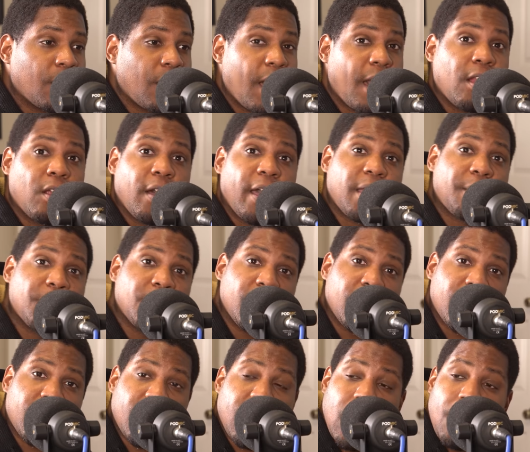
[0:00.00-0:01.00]
I don't like
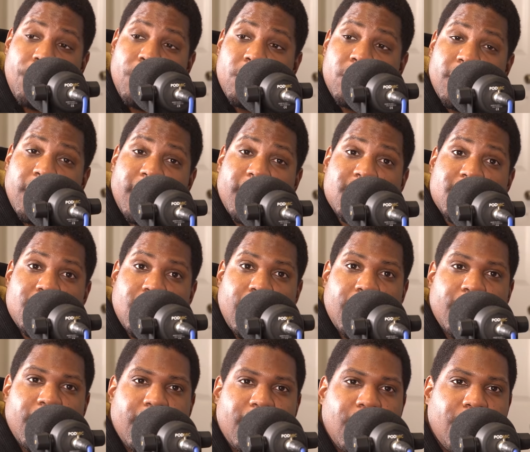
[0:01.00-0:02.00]
playing combo decks, so
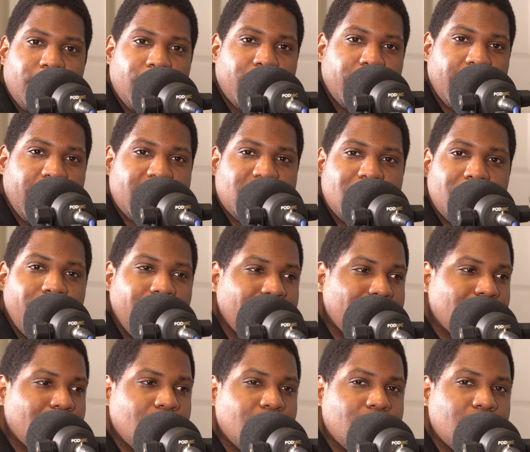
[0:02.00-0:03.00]
I, I, never really get to
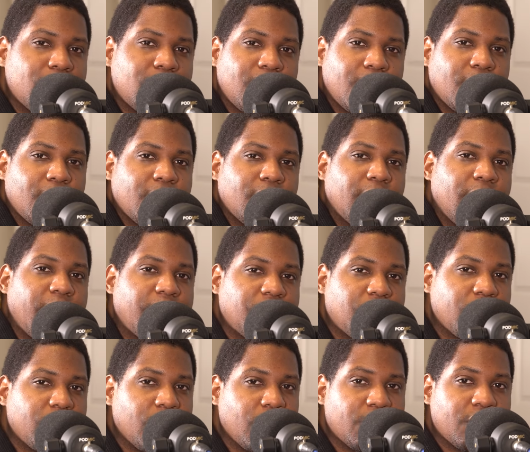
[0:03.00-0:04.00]
make those uh,
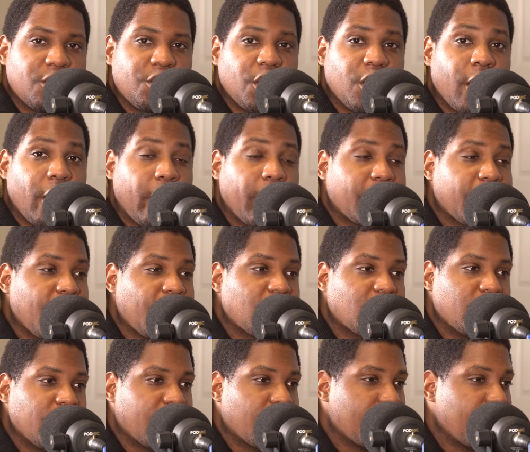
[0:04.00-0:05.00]
extra those generic
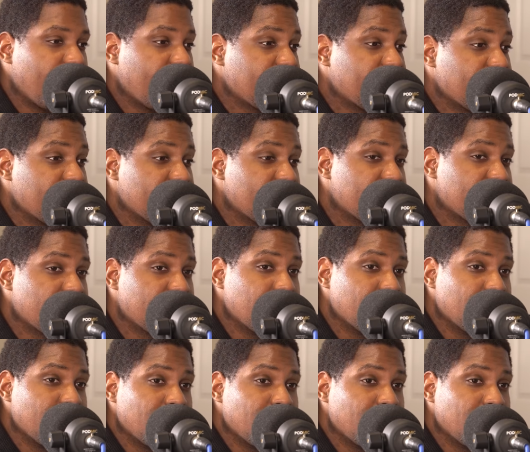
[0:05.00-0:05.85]
extra deck monsters.